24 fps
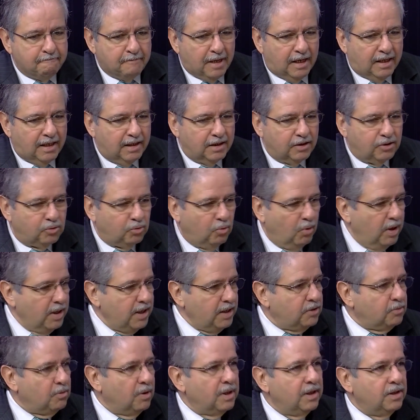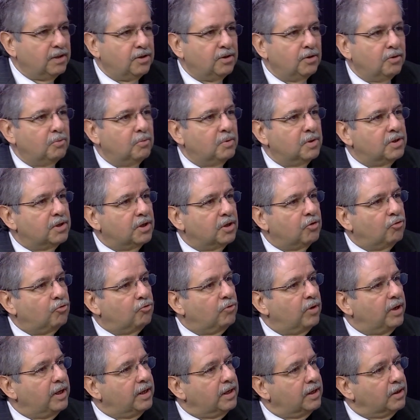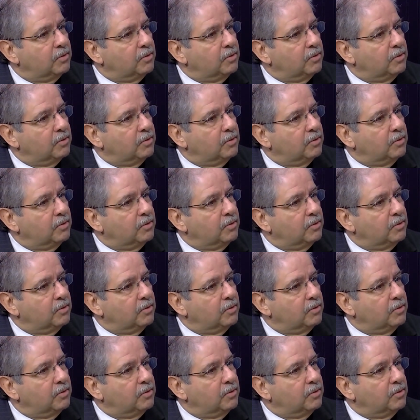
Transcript: 2022 was a great year.